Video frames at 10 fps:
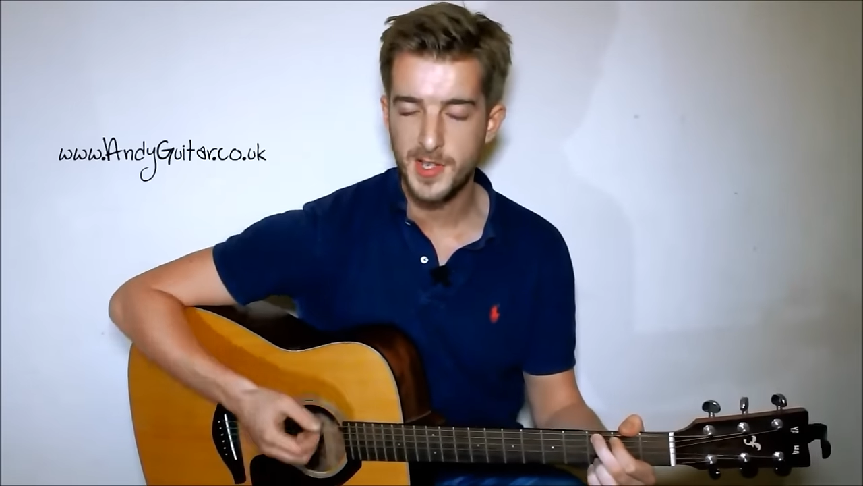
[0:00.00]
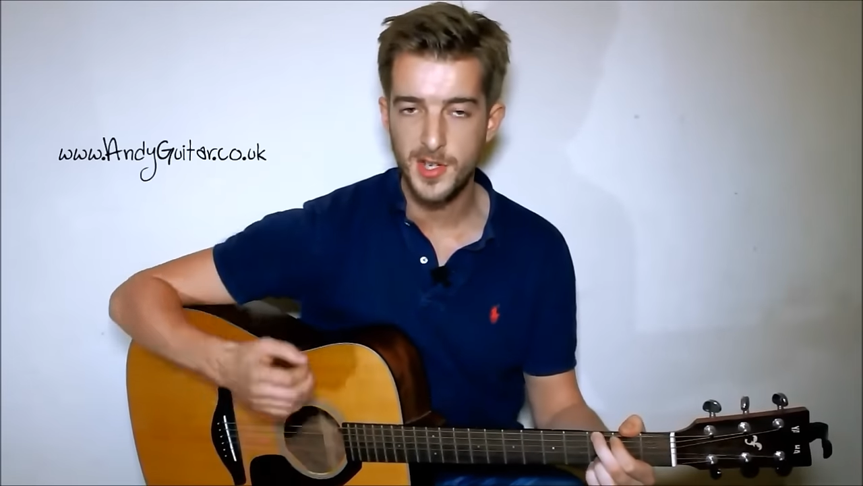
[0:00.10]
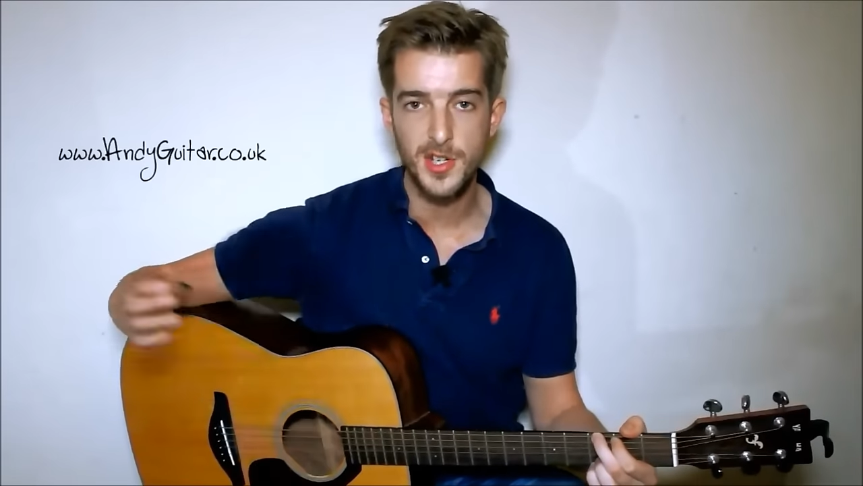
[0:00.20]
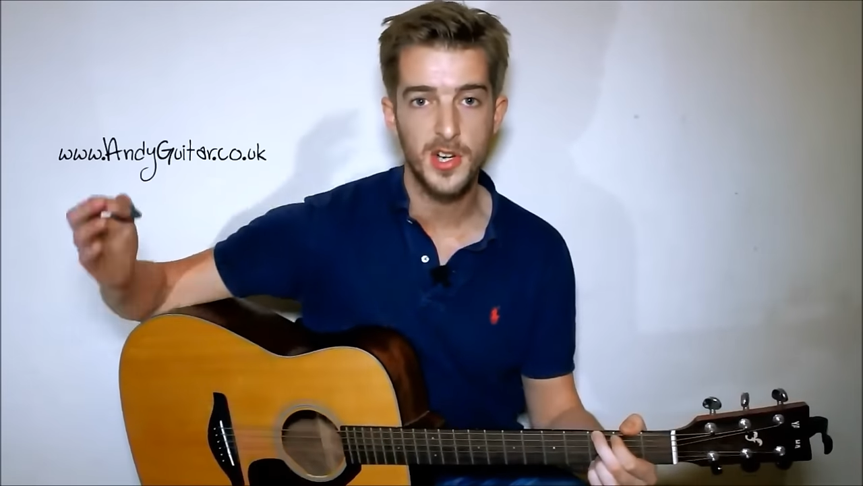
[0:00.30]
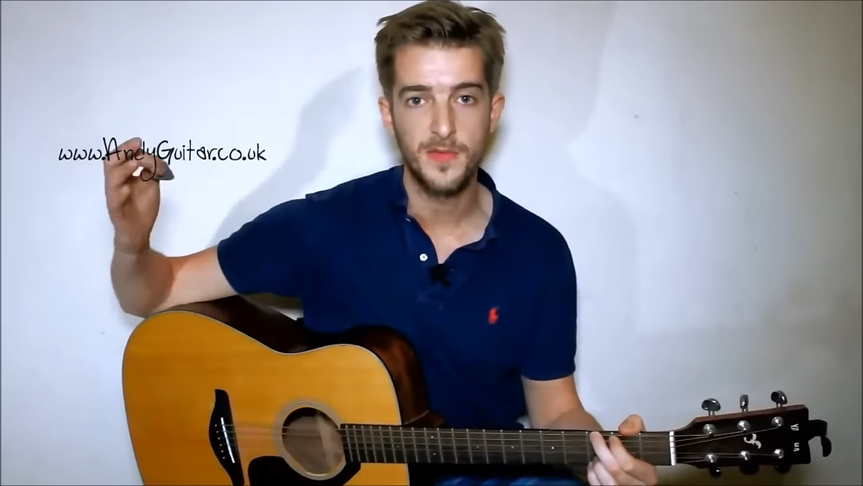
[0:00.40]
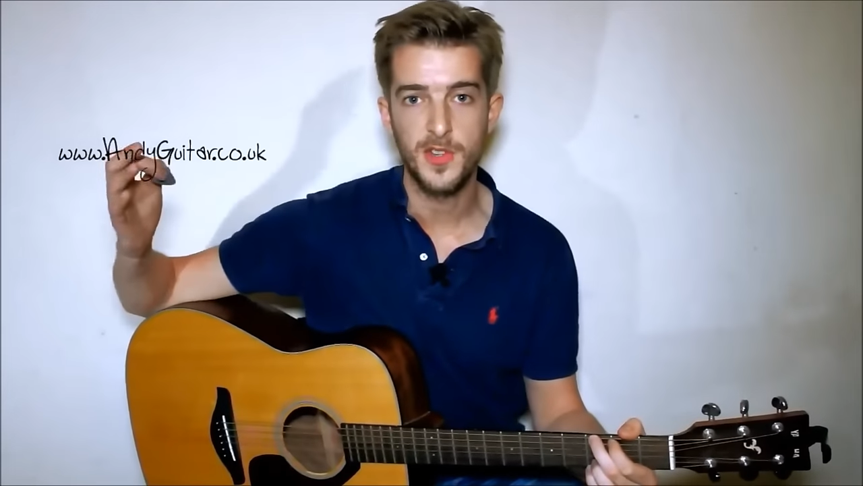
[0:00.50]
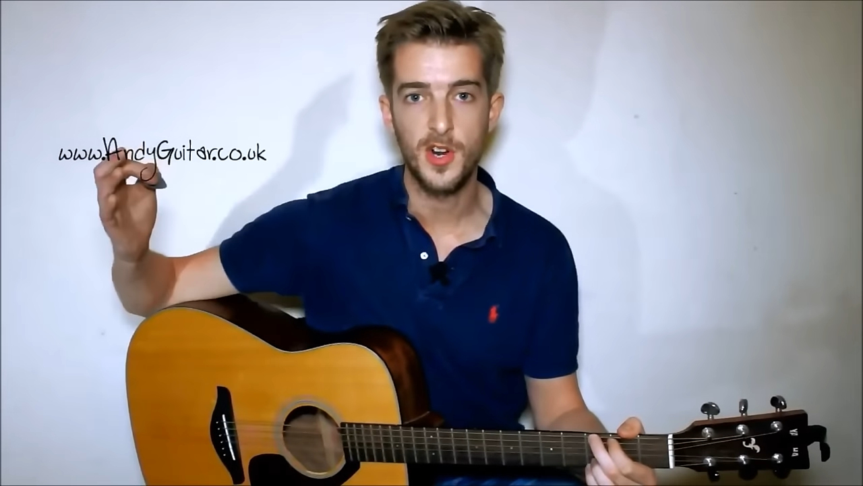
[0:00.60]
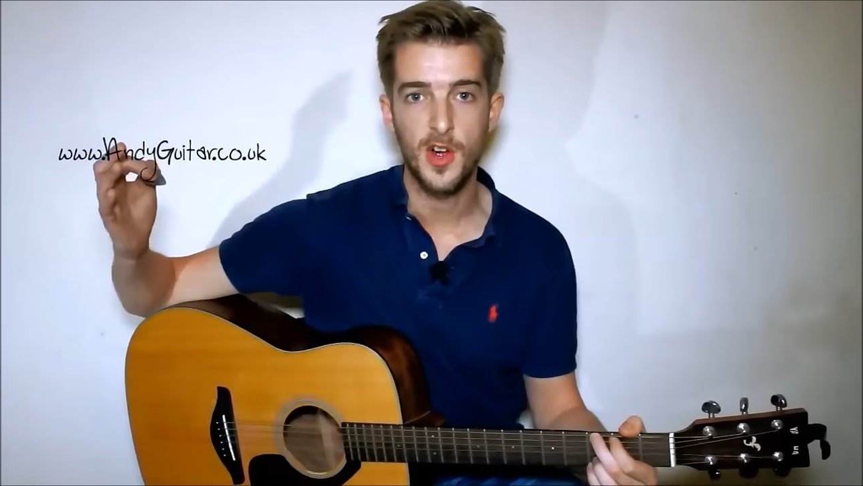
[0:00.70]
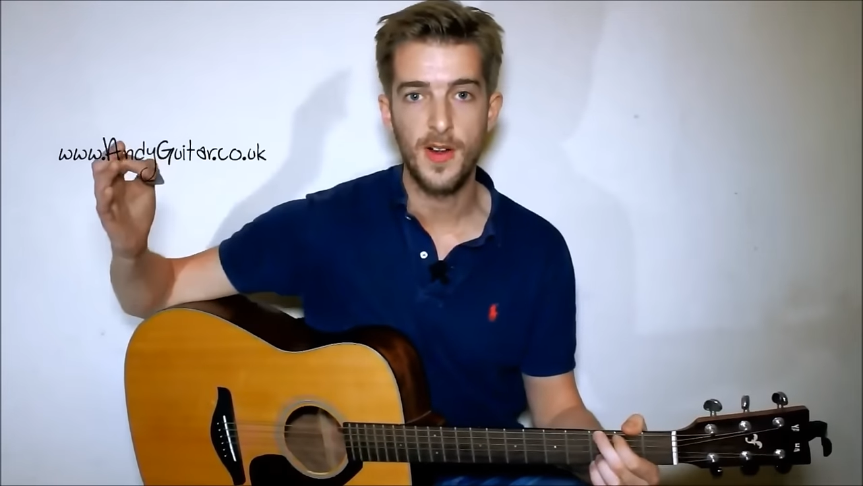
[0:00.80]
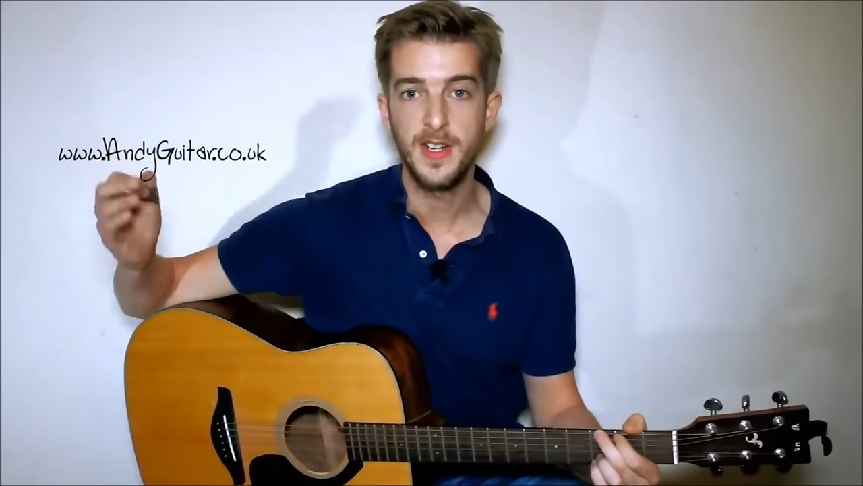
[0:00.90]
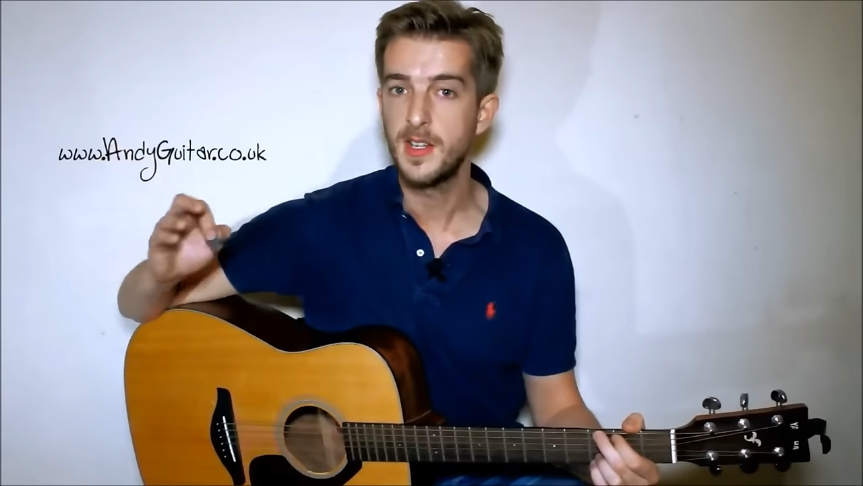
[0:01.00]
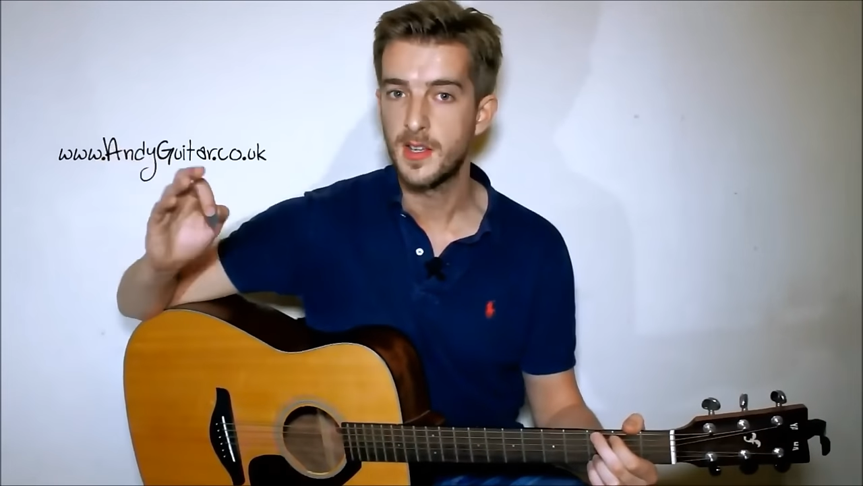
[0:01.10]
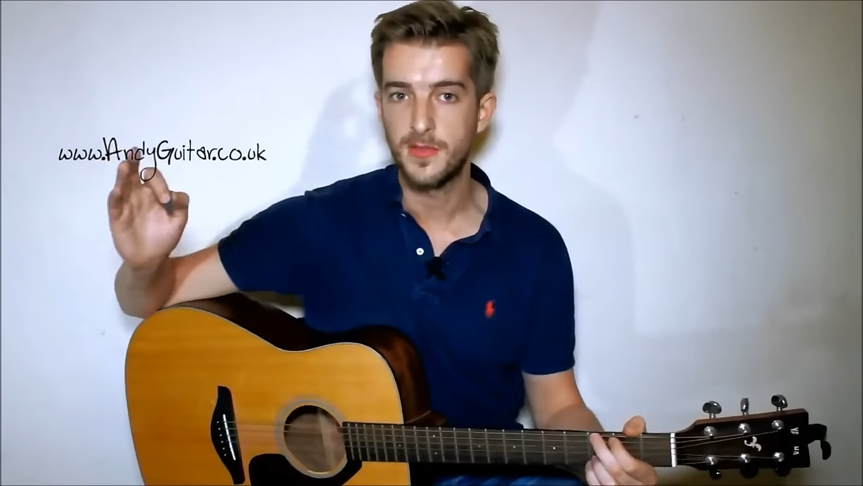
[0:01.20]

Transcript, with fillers: as you should have done already